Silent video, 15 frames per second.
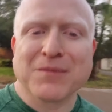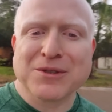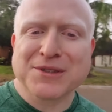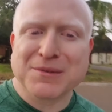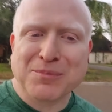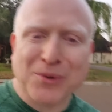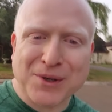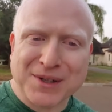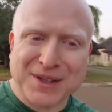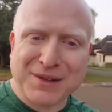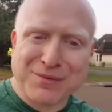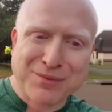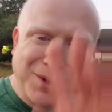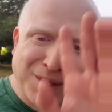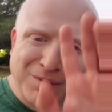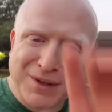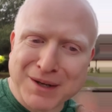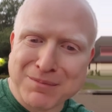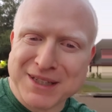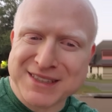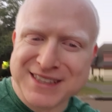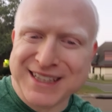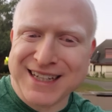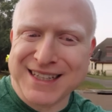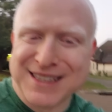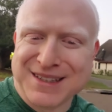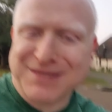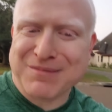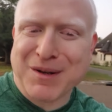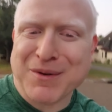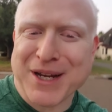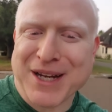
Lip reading: most importantly, freedom. God bless you guys. Bye-bye.